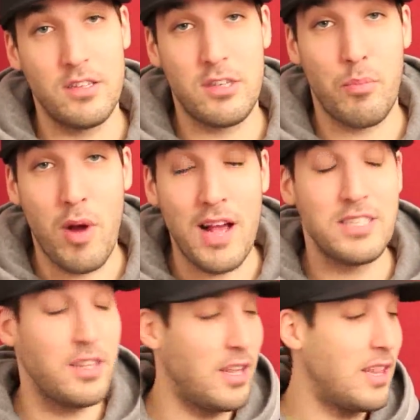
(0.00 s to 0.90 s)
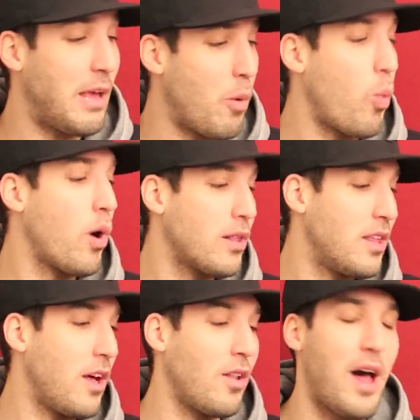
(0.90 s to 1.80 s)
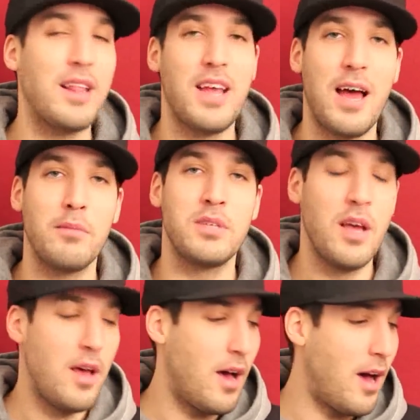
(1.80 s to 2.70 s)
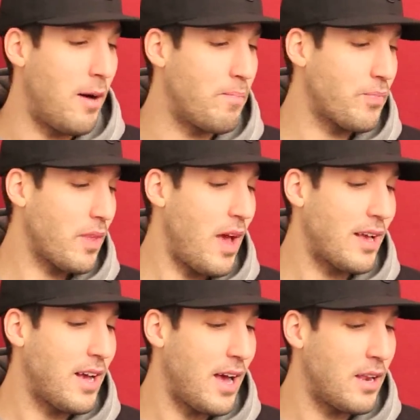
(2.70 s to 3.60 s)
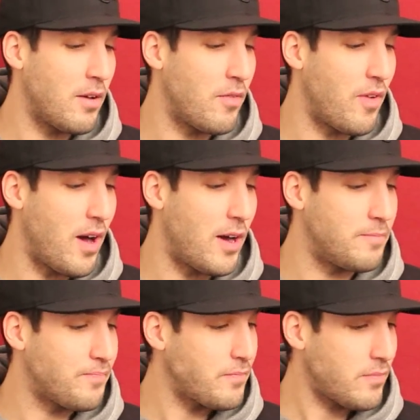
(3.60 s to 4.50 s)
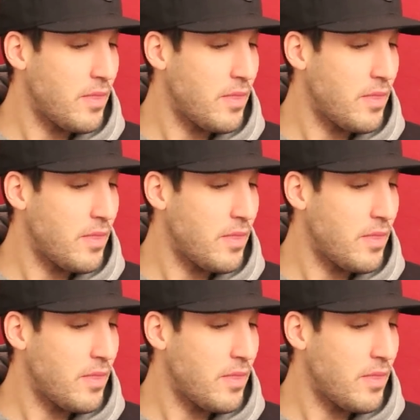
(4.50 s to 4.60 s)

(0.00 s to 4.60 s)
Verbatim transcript: Surprisingly, they were worth it. A lot of times um, I kind of um,